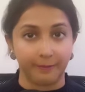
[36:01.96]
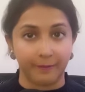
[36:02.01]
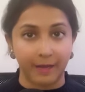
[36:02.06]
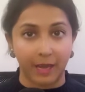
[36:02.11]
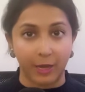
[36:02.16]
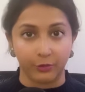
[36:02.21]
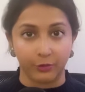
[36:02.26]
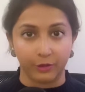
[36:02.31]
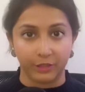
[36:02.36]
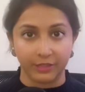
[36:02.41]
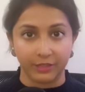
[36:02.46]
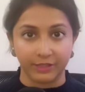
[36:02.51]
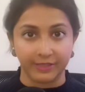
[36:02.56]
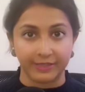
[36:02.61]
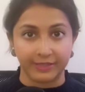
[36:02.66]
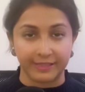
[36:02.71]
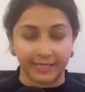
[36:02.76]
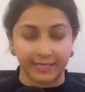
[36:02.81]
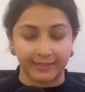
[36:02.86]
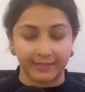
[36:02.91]
about
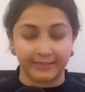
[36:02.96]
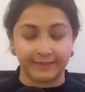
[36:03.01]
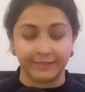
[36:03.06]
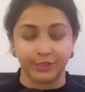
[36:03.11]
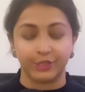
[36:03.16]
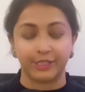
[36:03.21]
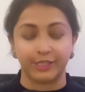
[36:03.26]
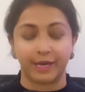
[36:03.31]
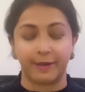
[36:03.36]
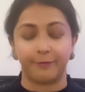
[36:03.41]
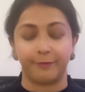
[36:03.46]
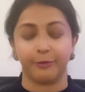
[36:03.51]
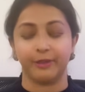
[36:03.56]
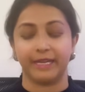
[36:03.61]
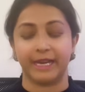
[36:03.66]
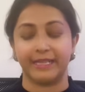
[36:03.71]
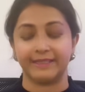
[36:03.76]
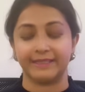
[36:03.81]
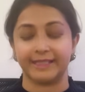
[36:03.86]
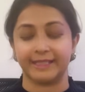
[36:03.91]
this in a
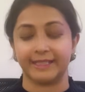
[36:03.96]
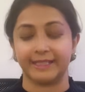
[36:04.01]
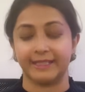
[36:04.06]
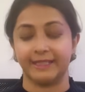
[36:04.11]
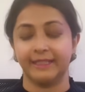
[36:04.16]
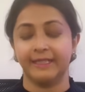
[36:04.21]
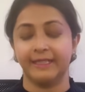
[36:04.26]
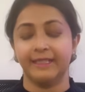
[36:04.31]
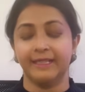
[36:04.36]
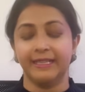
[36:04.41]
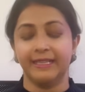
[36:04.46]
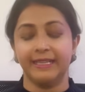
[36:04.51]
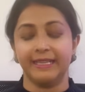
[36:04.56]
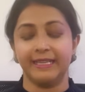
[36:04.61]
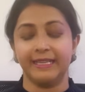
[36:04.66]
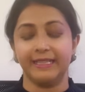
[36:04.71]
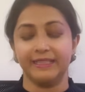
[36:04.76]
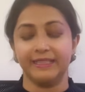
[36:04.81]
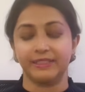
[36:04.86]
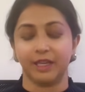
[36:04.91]
separate essay,
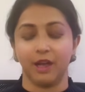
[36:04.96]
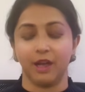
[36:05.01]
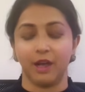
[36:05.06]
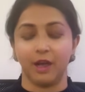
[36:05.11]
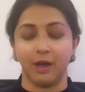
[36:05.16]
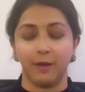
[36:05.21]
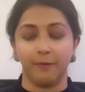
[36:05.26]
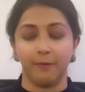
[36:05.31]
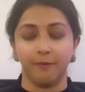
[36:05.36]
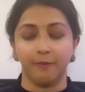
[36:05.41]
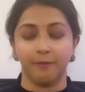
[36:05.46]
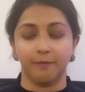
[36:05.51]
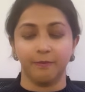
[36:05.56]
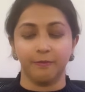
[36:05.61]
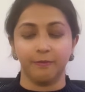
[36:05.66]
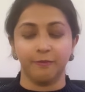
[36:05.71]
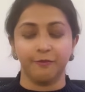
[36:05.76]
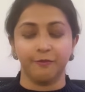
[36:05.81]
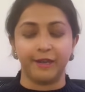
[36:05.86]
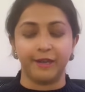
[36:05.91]
is
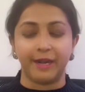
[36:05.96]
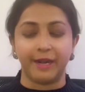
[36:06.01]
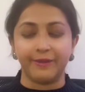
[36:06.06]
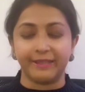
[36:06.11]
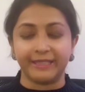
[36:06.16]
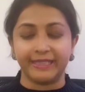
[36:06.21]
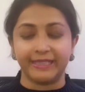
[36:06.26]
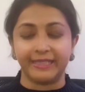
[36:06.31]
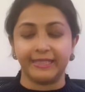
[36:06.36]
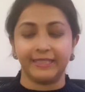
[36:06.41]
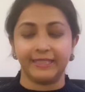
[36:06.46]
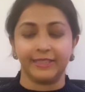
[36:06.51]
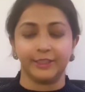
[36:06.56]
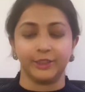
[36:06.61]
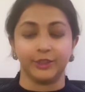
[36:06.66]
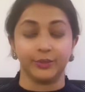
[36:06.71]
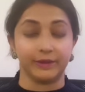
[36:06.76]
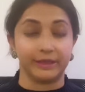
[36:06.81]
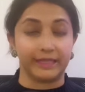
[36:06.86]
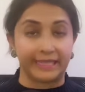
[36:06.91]
very
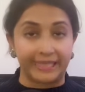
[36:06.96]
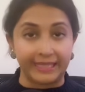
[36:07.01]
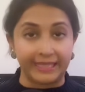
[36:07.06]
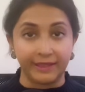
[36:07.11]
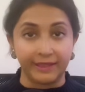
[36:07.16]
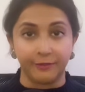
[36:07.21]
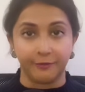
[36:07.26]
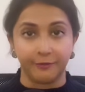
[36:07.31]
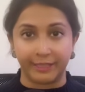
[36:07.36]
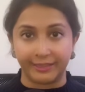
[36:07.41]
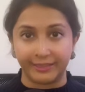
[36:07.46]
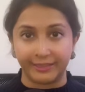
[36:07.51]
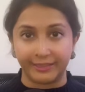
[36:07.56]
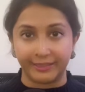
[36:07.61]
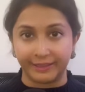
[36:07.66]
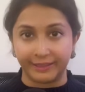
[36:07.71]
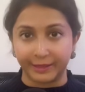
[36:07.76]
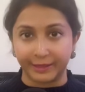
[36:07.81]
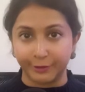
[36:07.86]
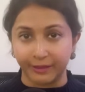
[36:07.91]
unique, very
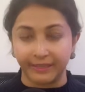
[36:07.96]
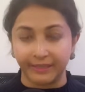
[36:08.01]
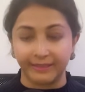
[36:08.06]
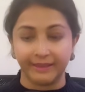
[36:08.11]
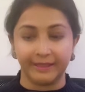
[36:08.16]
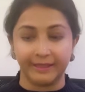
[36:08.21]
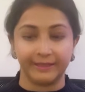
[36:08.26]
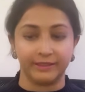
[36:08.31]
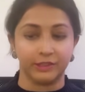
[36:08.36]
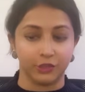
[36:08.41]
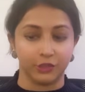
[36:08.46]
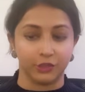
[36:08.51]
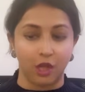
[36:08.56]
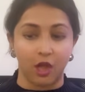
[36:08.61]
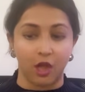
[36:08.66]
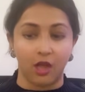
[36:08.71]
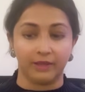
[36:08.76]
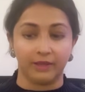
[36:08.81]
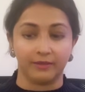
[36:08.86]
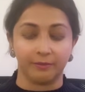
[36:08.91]
different. It's
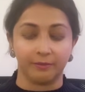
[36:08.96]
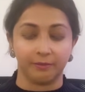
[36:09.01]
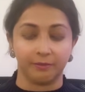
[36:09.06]
not